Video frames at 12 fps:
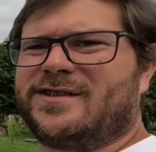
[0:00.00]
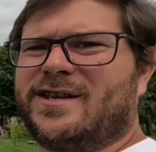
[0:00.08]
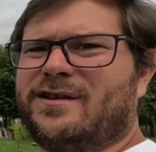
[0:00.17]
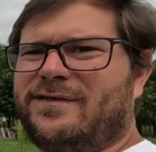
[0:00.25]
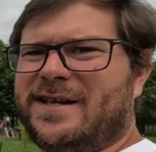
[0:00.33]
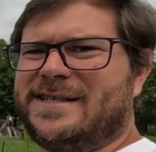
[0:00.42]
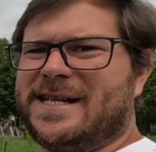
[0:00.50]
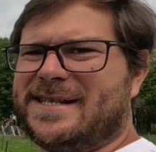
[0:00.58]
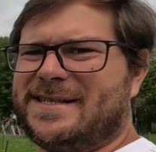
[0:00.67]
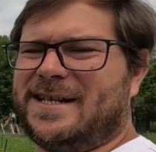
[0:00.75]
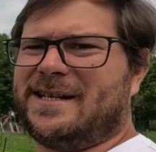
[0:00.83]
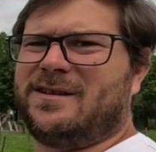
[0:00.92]
so
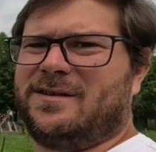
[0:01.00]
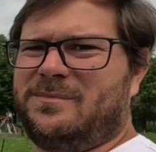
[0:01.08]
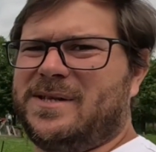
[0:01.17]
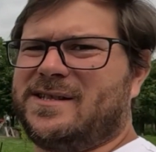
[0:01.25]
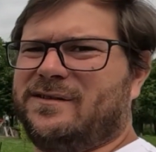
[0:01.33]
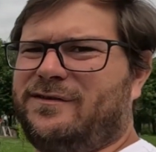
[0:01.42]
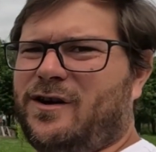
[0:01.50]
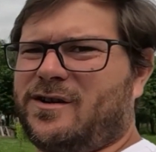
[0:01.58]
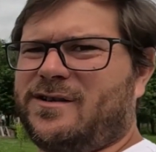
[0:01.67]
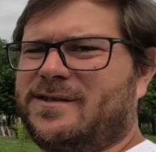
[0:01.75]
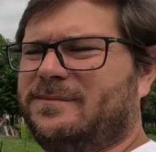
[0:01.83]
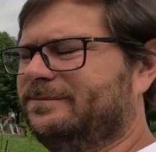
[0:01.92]
fantastic Mr.
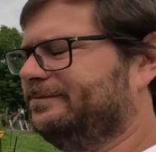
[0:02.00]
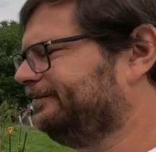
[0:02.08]
Fox.